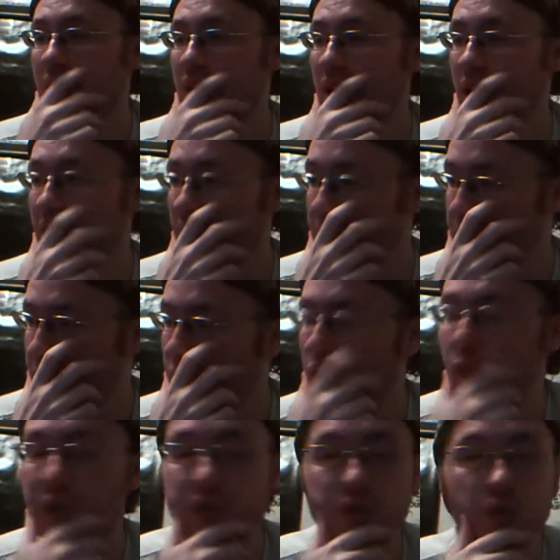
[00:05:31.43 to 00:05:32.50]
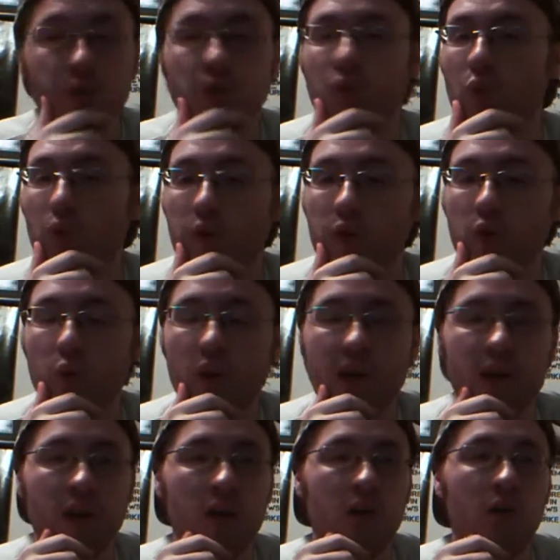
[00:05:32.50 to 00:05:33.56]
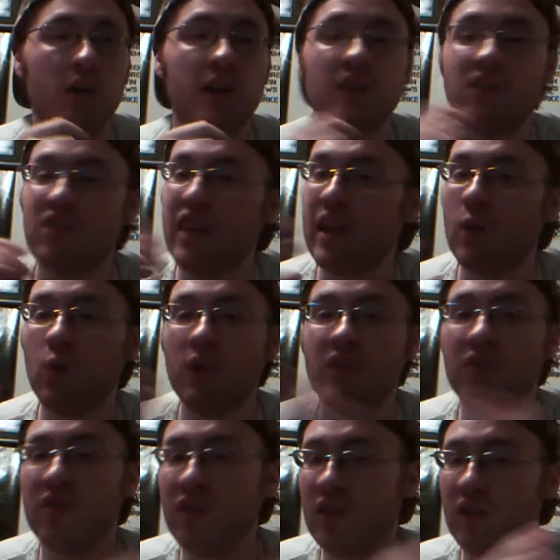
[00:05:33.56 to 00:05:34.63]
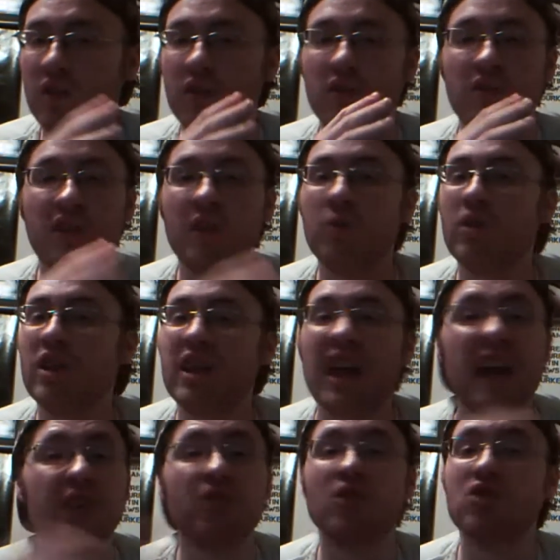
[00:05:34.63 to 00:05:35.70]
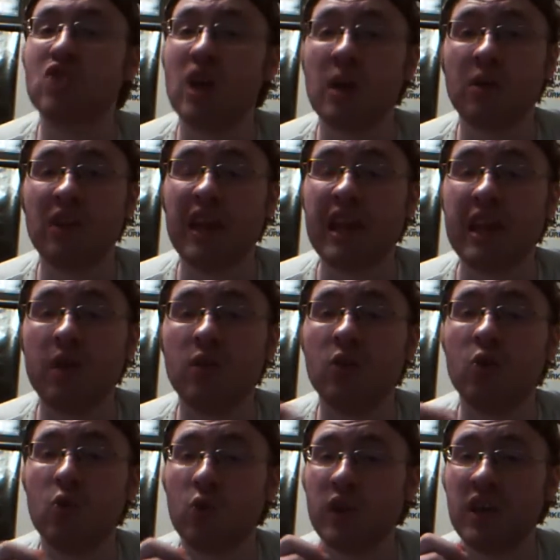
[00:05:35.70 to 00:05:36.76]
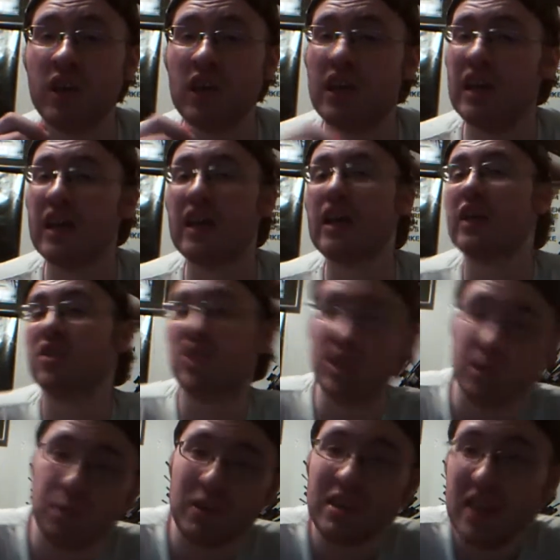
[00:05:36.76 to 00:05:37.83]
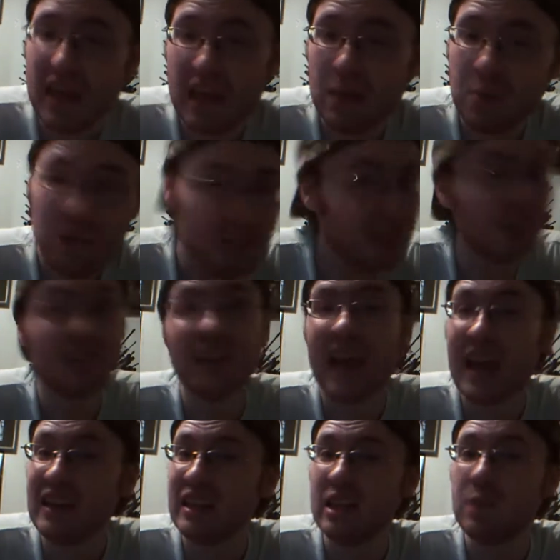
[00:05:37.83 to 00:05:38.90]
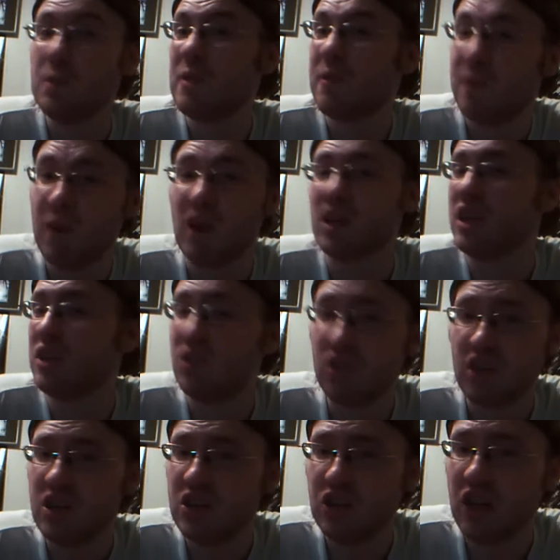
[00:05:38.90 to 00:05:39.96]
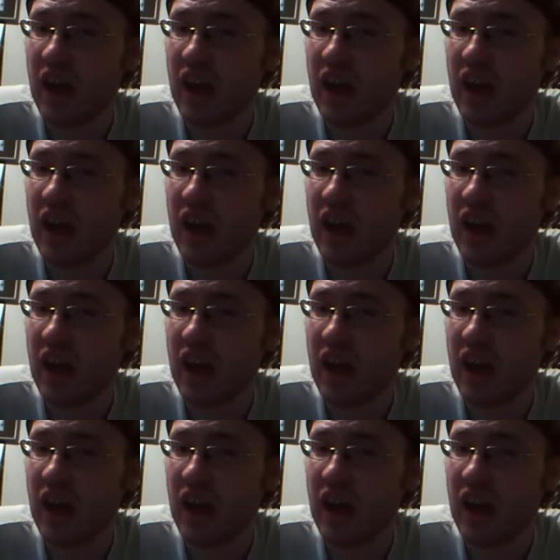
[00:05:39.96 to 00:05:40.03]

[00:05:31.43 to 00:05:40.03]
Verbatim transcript: The creatures work well. Stan Winston's team did an excellent job on Alien Queen. Jimmy Cammy does not need to be fucking CGI.